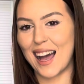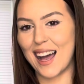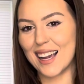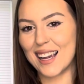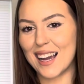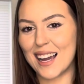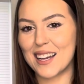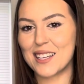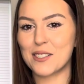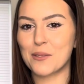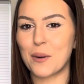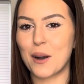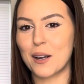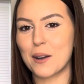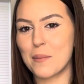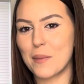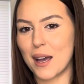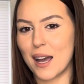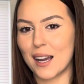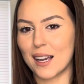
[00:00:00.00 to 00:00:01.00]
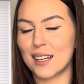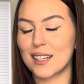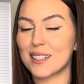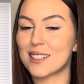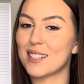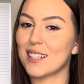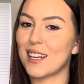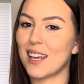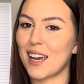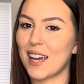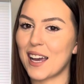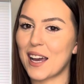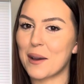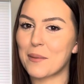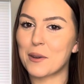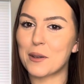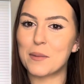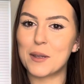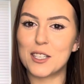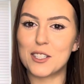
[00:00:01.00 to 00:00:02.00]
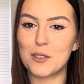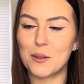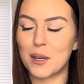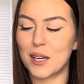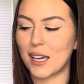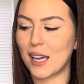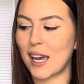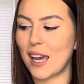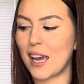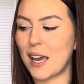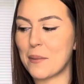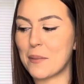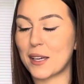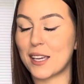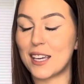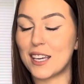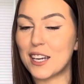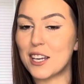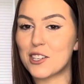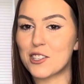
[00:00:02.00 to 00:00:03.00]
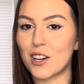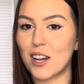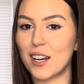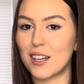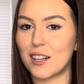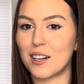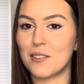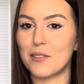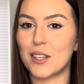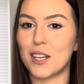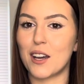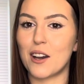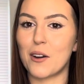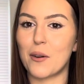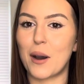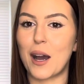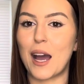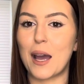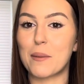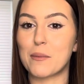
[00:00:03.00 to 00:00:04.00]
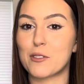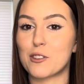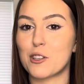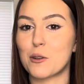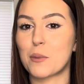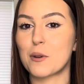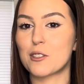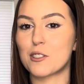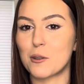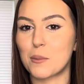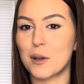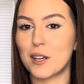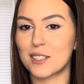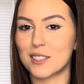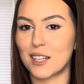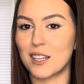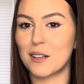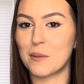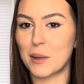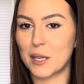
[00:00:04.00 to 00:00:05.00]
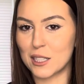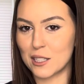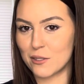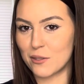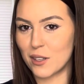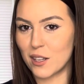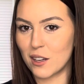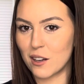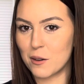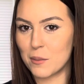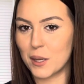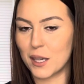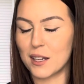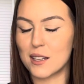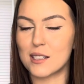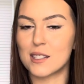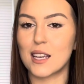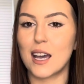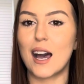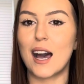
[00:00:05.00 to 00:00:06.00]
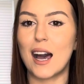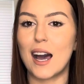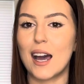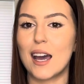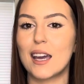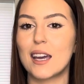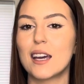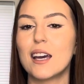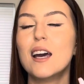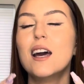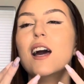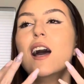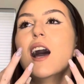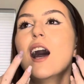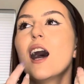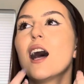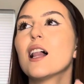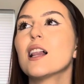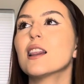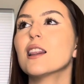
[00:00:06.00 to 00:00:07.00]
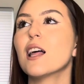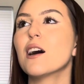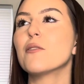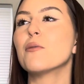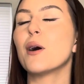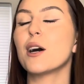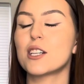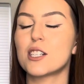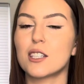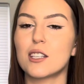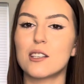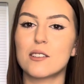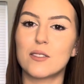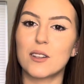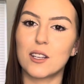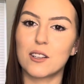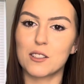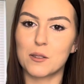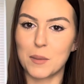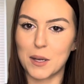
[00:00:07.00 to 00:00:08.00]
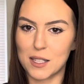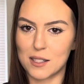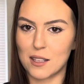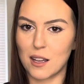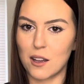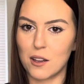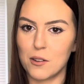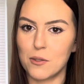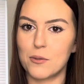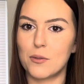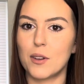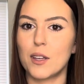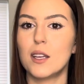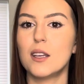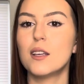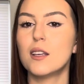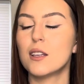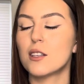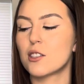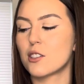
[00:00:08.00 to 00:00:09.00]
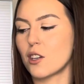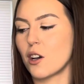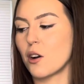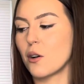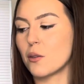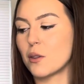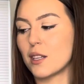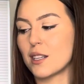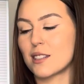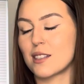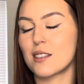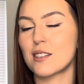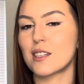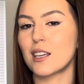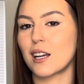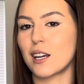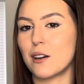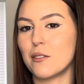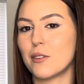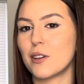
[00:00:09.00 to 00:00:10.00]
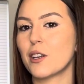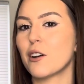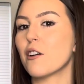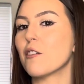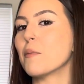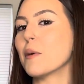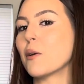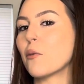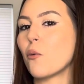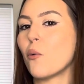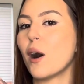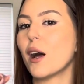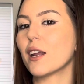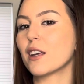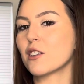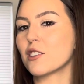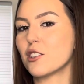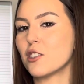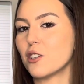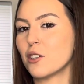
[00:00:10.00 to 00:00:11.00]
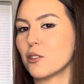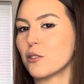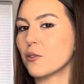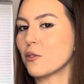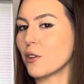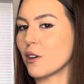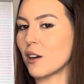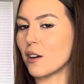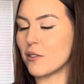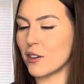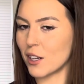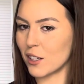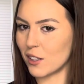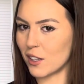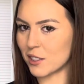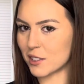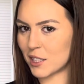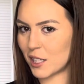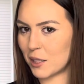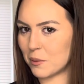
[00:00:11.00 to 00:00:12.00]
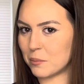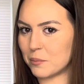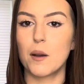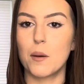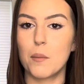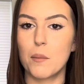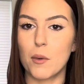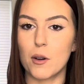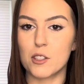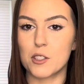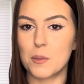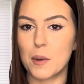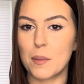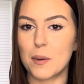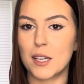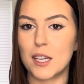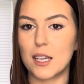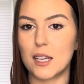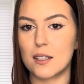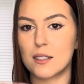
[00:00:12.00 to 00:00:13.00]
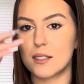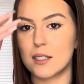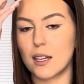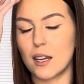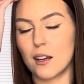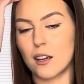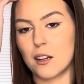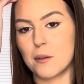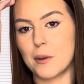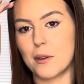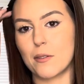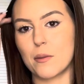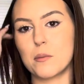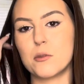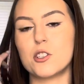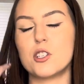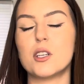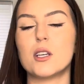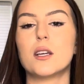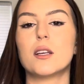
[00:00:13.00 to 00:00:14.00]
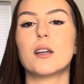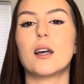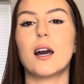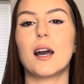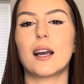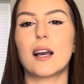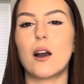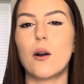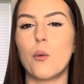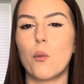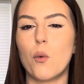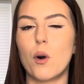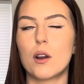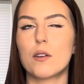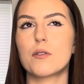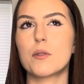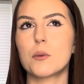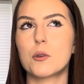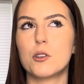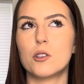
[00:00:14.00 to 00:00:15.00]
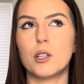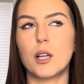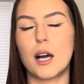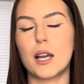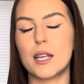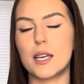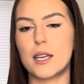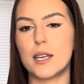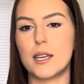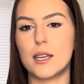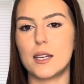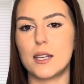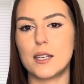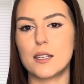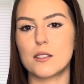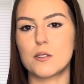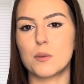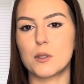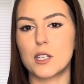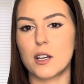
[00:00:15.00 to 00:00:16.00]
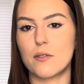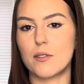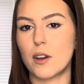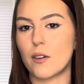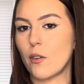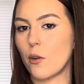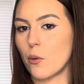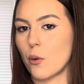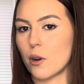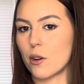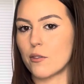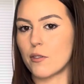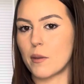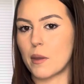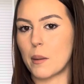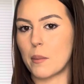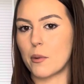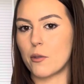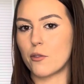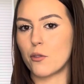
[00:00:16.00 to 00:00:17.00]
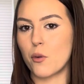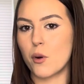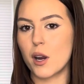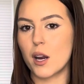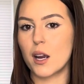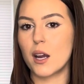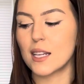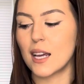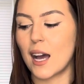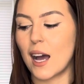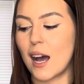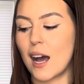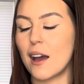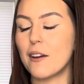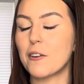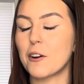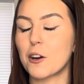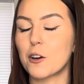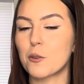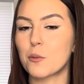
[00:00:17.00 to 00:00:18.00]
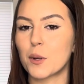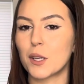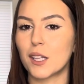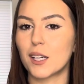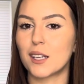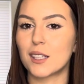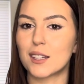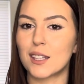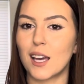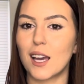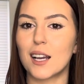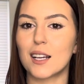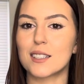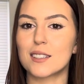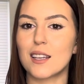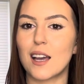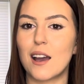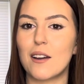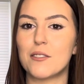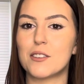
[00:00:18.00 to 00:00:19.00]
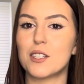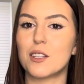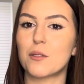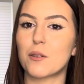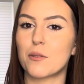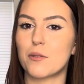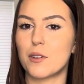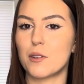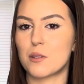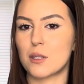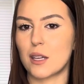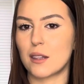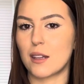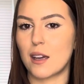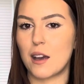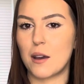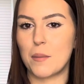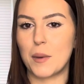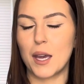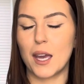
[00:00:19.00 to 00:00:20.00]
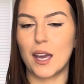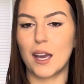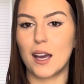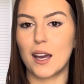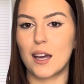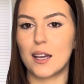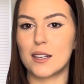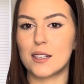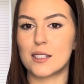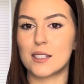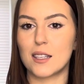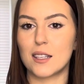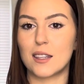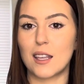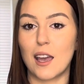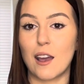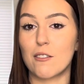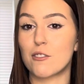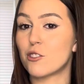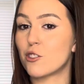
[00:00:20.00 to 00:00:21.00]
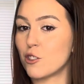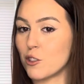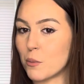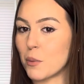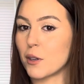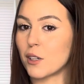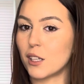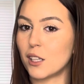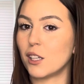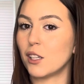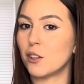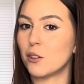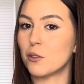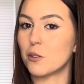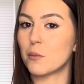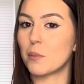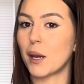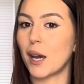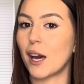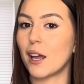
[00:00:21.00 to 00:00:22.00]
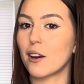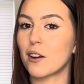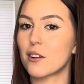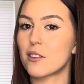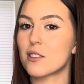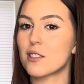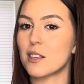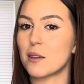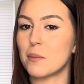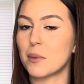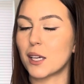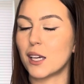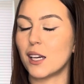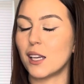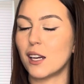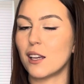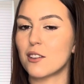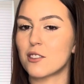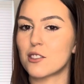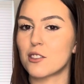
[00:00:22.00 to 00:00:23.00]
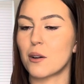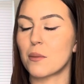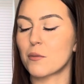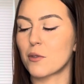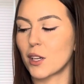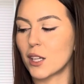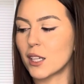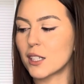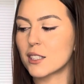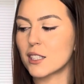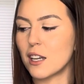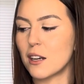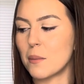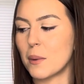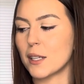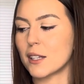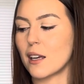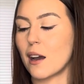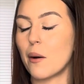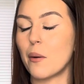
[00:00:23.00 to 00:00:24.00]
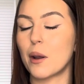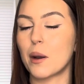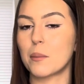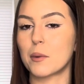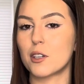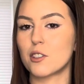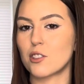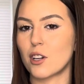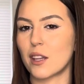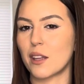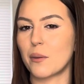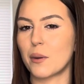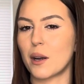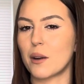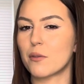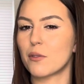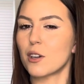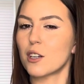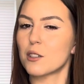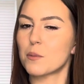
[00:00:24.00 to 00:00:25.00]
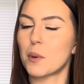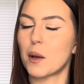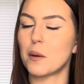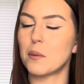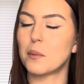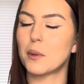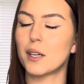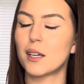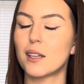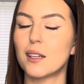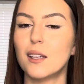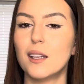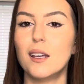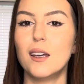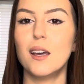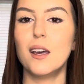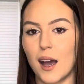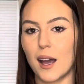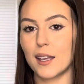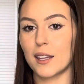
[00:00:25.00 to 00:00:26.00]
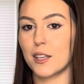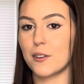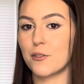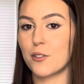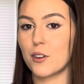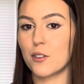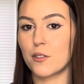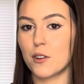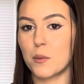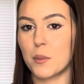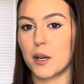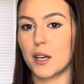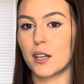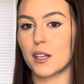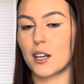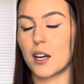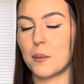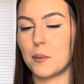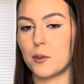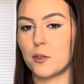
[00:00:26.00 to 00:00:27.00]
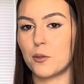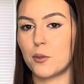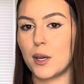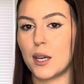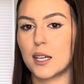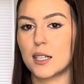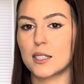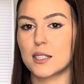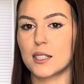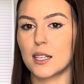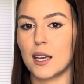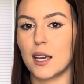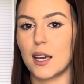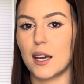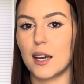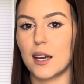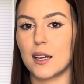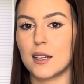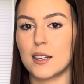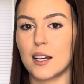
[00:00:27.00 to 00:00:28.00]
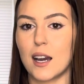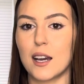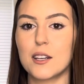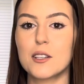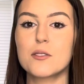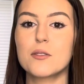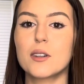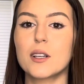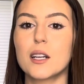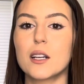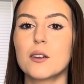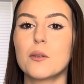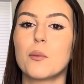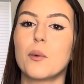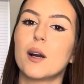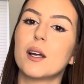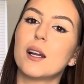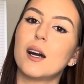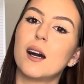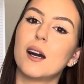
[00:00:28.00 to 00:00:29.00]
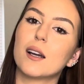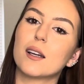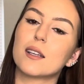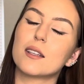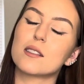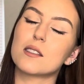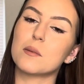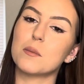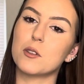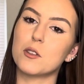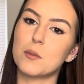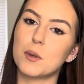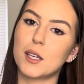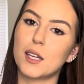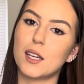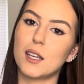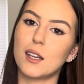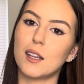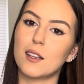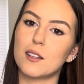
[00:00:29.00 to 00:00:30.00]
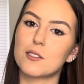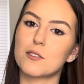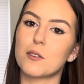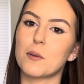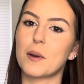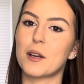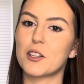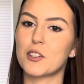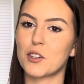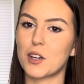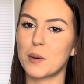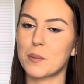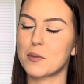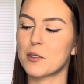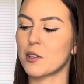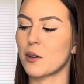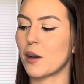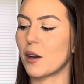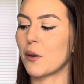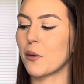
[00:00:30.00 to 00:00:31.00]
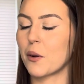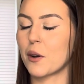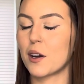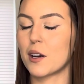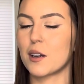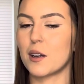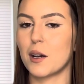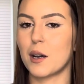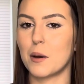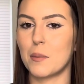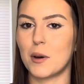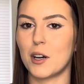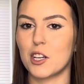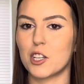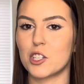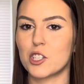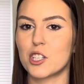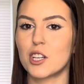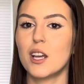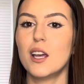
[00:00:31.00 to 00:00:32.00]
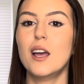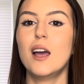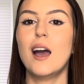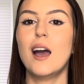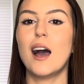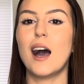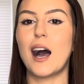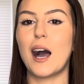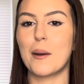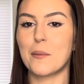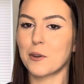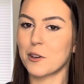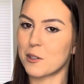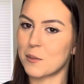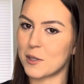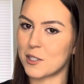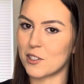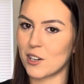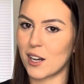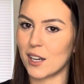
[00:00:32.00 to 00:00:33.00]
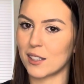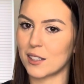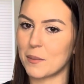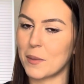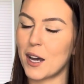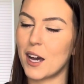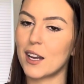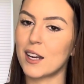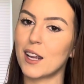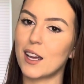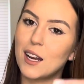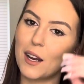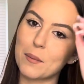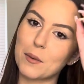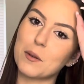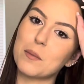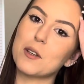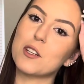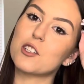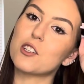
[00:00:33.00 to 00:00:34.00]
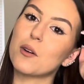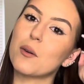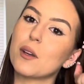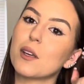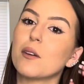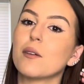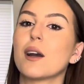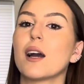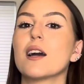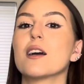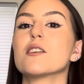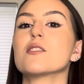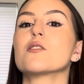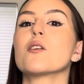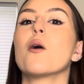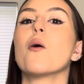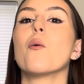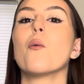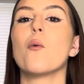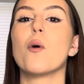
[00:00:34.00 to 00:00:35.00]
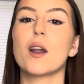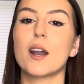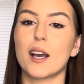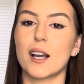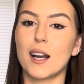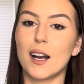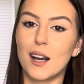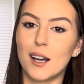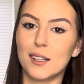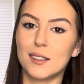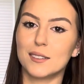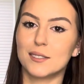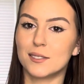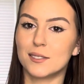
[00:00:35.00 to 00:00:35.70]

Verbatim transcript: Hi guys, welcome back. Today I'm going to be doing a bikini try on haul video. I'm super, super excited to make this video because I love watching these videos myself. So this is like a video I've been wanting to do for a very long time. Most of my bikinis today are going to be from Shein. I got one from Kulani Kinis, which I've never ordered from them before. I've heard really good things. I've seen reviews on them and they have super cute patterns and bikinis. So I'm really excited about that one. I'm going to try that one on first probably. I leave for Aruba in a couple of weeks and I just figured why not get some new bikinis for my trip. So I ordered a bunch. I'm going to be trying them on and I'm going to be showing you guys what I got.